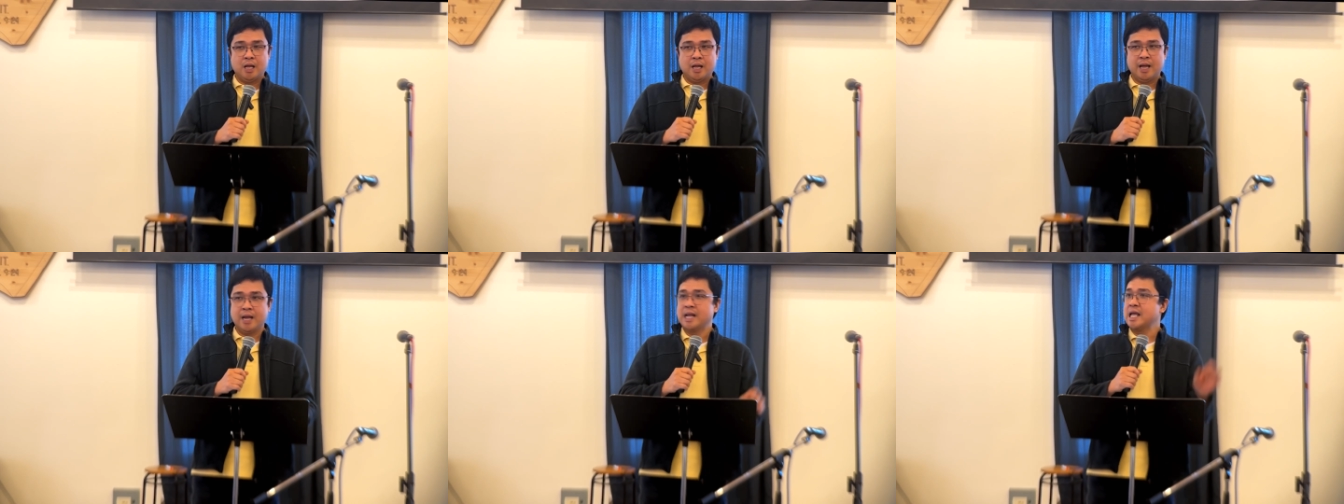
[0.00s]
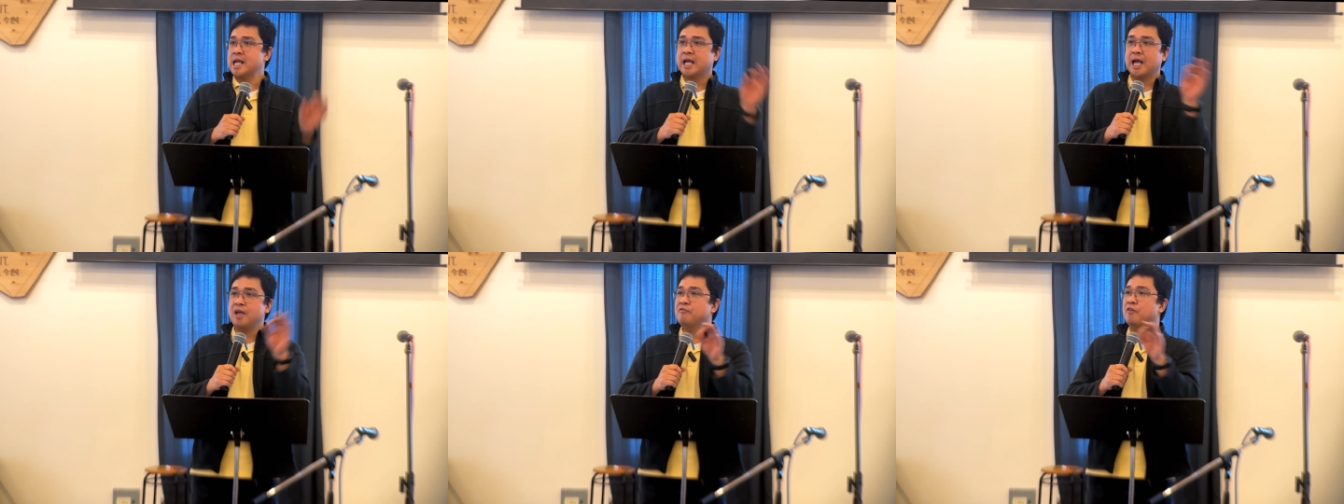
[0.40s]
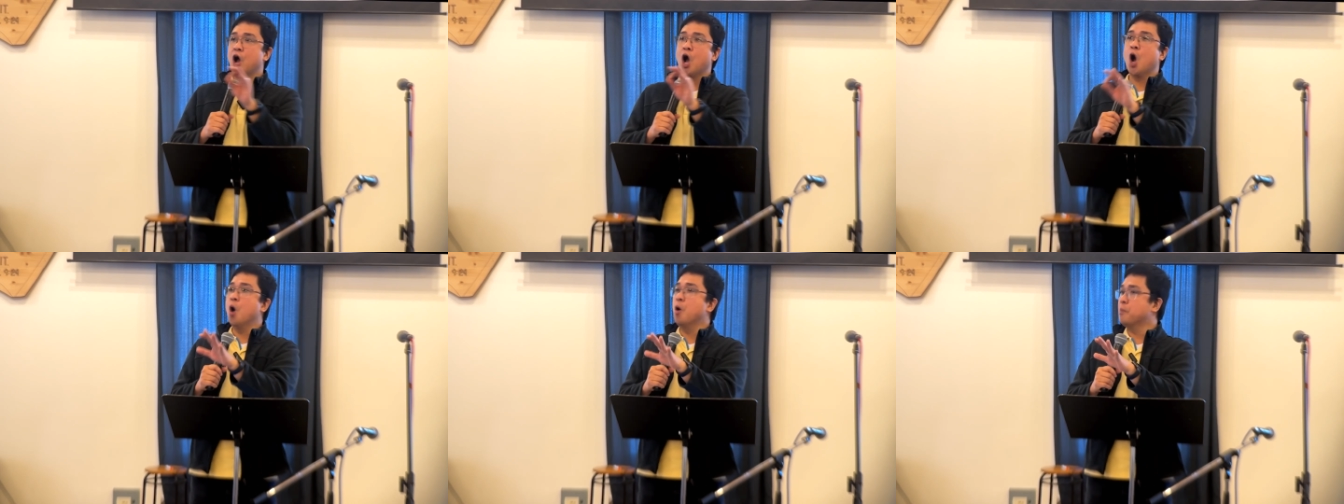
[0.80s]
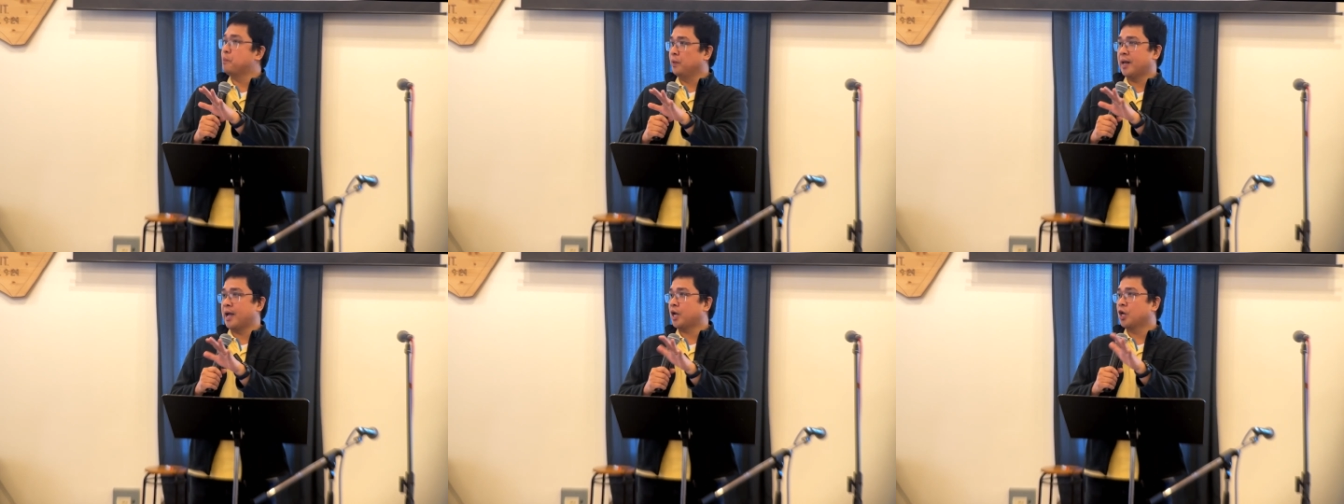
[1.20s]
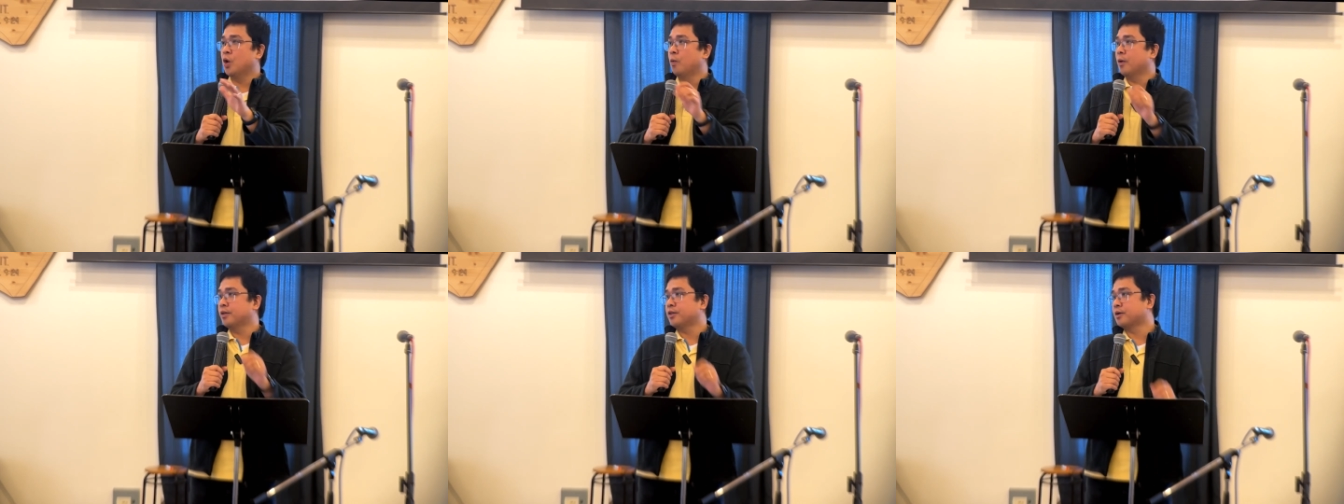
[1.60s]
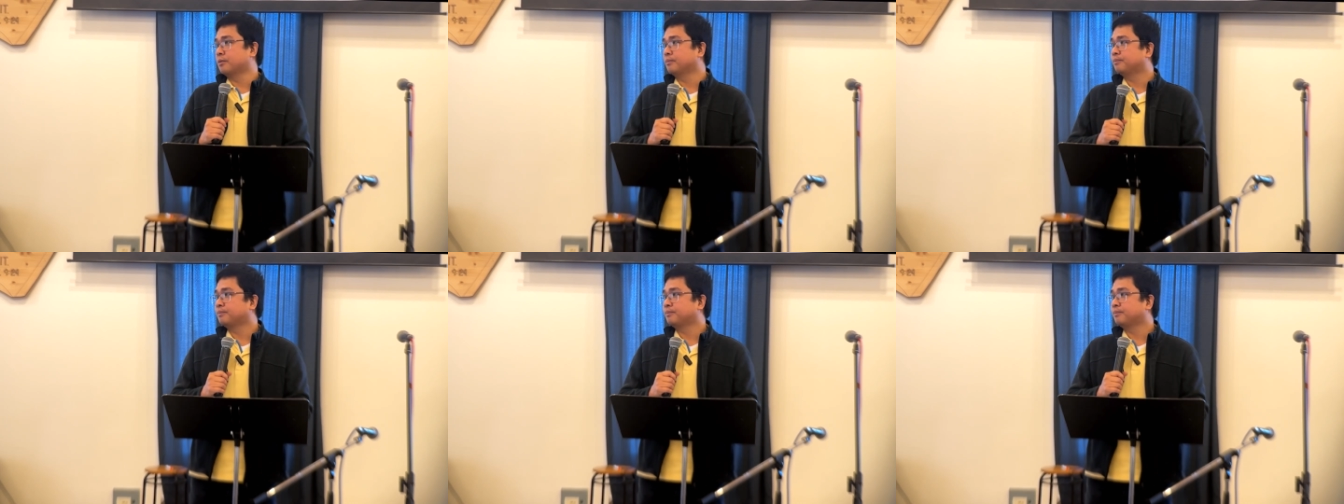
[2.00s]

And he gave hope like no other.